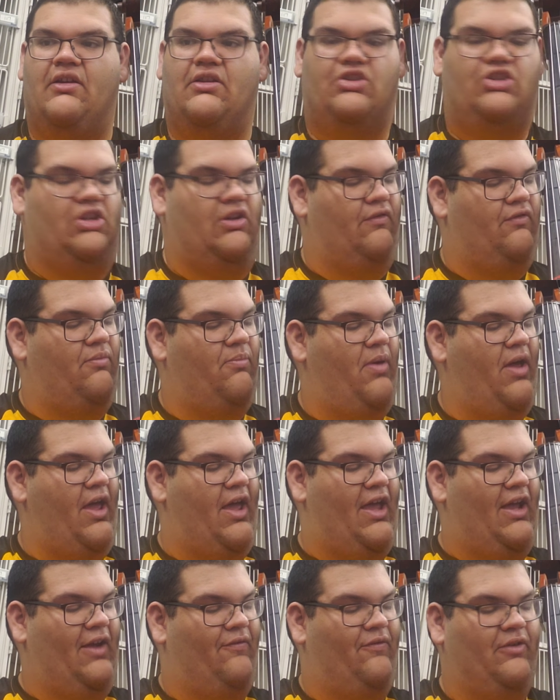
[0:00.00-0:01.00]
shift
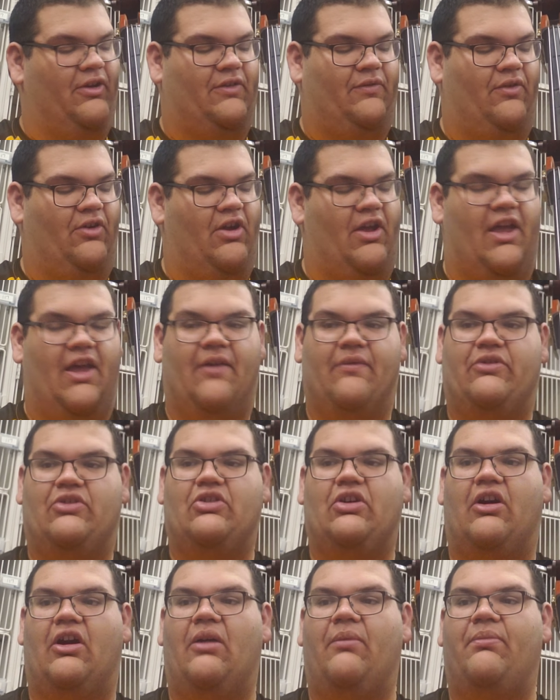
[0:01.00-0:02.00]
back, first finger F
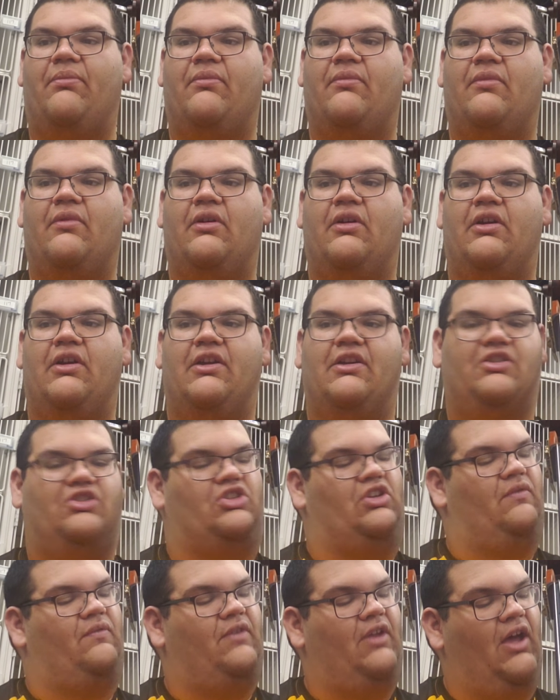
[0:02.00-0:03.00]
sharp,
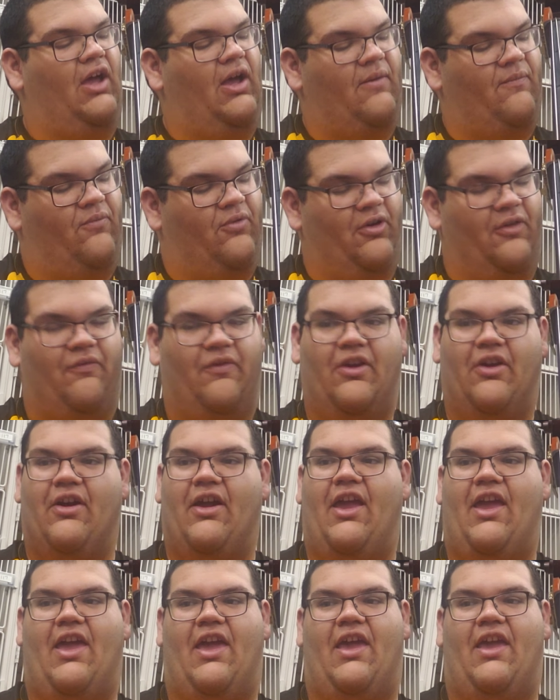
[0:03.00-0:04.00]
shift up, fourth
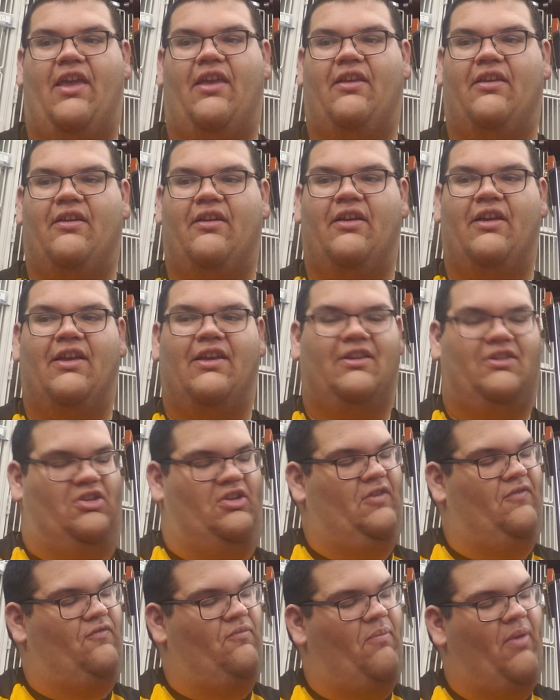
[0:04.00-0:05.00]
finger A,
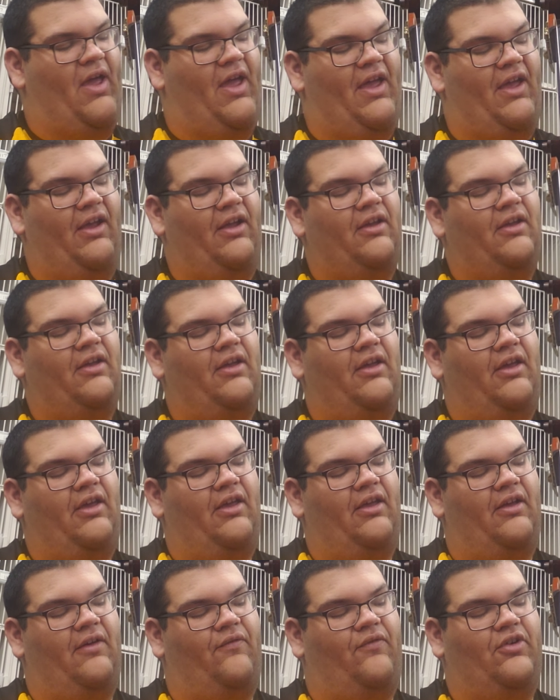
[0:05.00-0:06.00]
shift back,
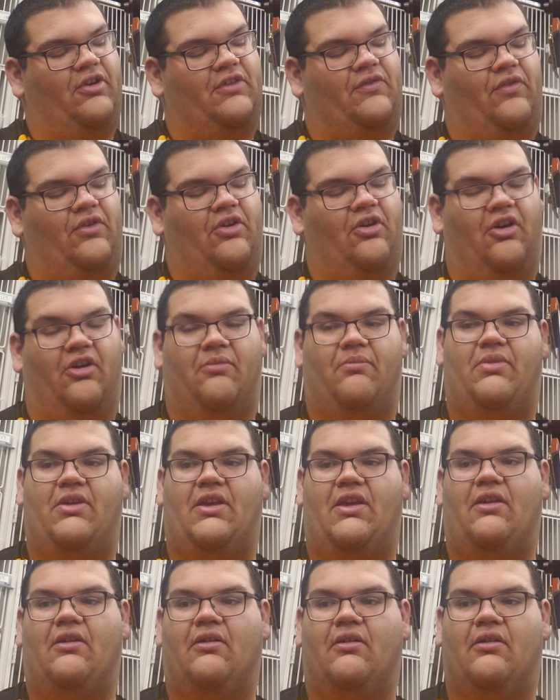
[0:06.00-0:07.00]
first finger on
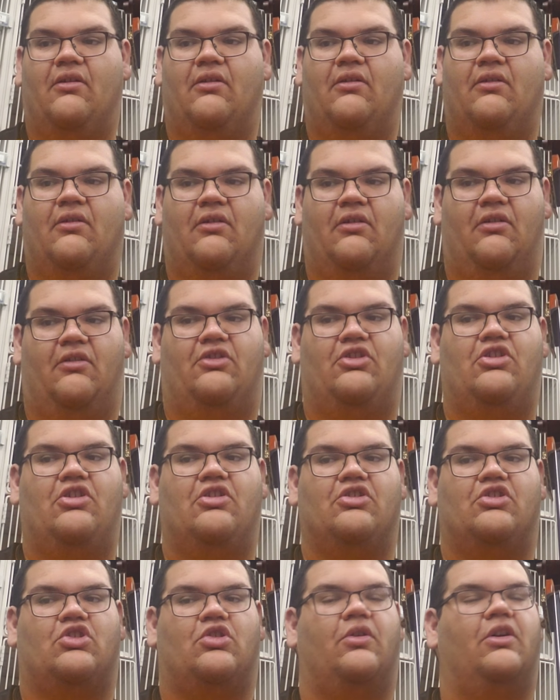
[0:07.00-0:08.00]
B, do
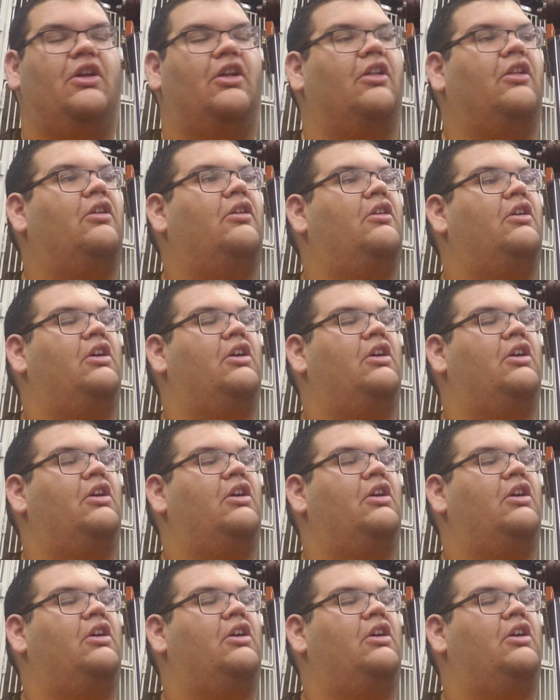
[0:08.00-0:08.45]
your trill,